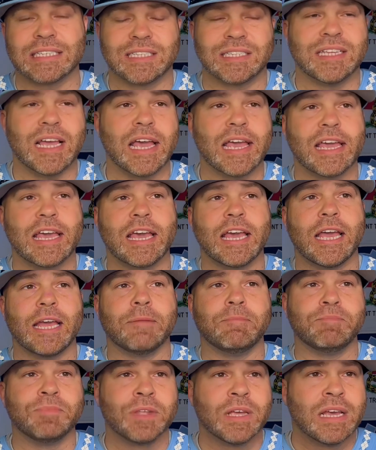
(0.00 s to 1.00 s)
day
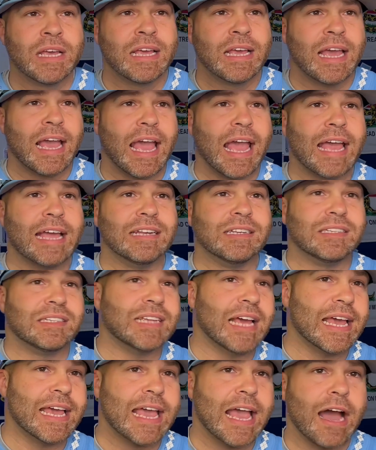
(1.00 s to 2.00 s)
in and
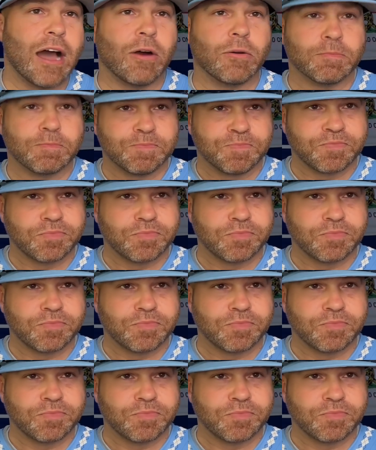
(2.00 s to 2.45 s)
day out.